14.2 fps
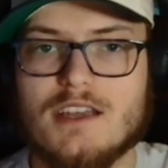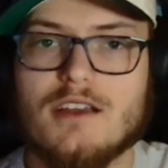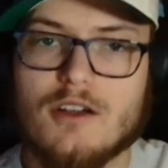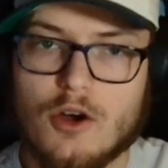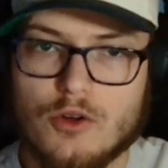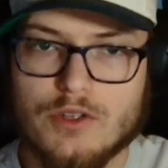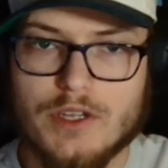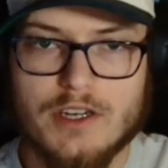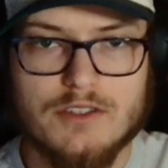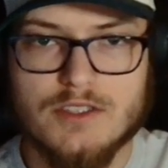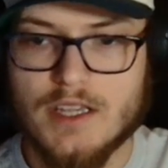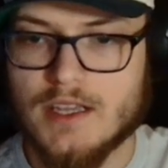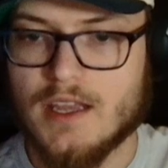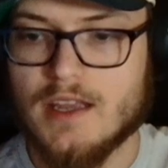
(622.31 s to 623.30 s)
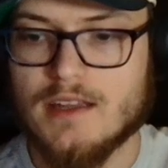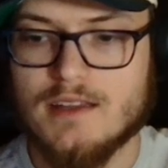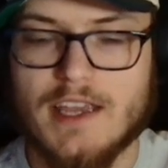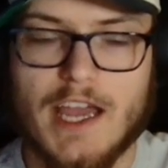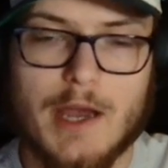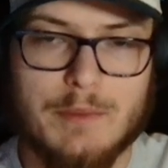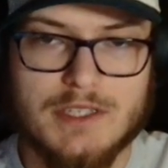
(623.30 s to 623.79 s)
and cold air sinking in the
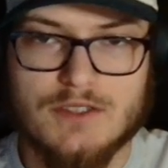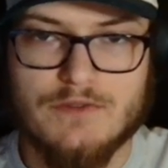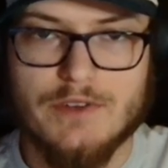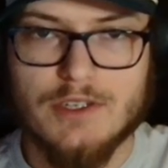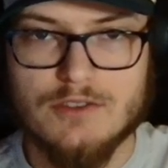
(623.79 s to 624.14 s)
atmosphere.